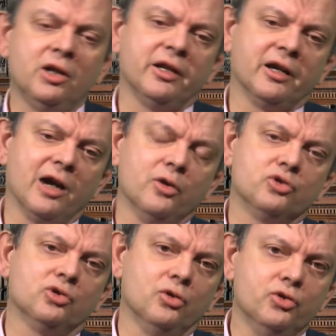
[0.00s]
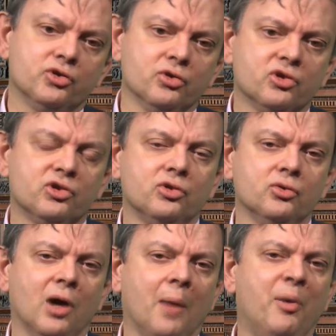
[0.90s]
There are no solutions
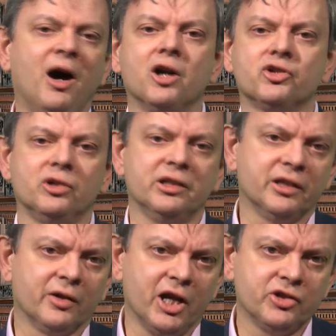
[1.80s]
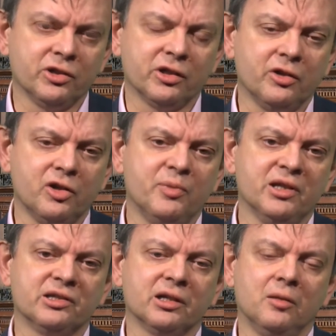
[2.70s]
to a partial integration to the
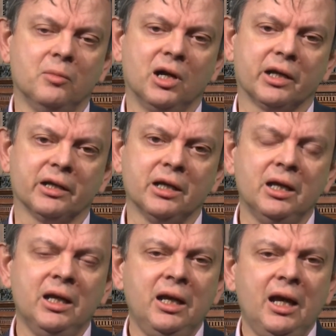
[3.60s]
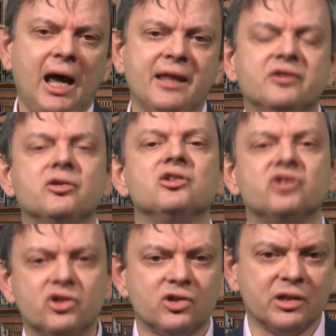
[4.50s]
European single market. And the
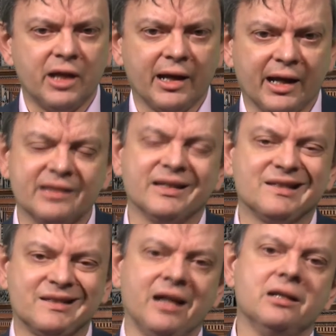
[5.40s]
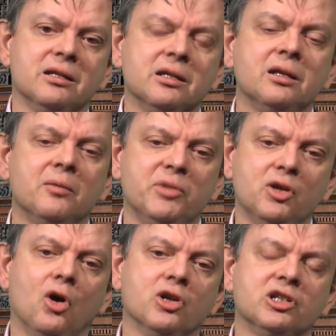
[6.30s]
transition then gets extended
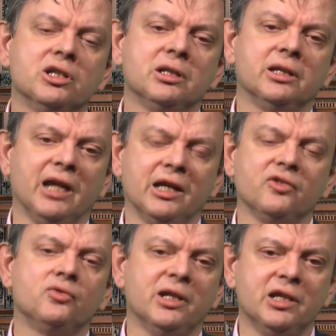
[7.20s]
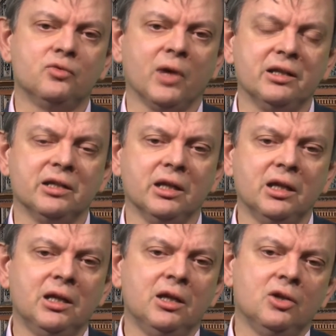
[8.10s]
beyond the end of 2020
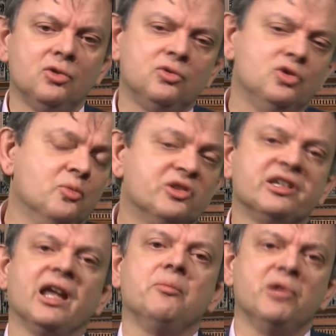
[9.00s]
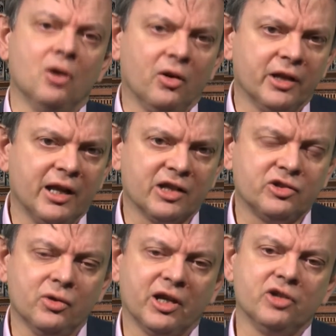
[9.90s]
to say beyond the
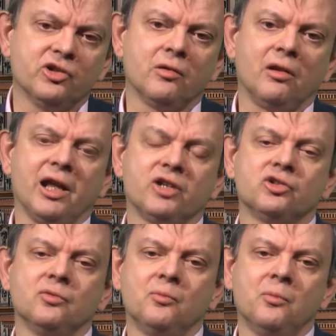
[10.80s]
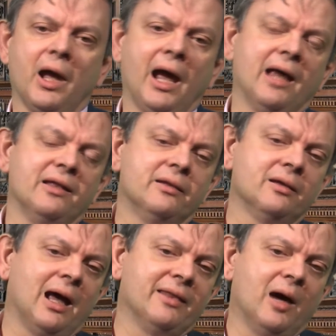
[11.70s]
next UK general election, and
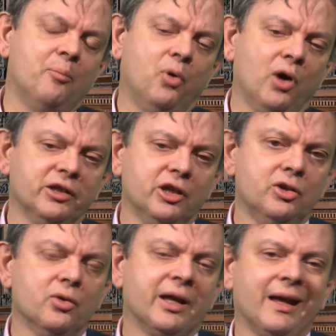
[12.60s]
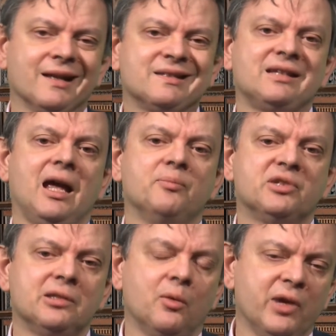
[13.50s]
at that point the UK
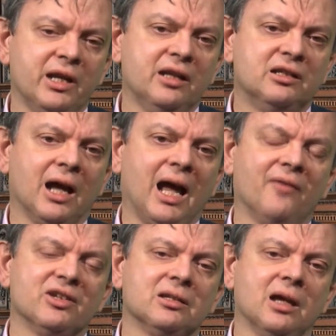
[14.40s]
accepts that we need to have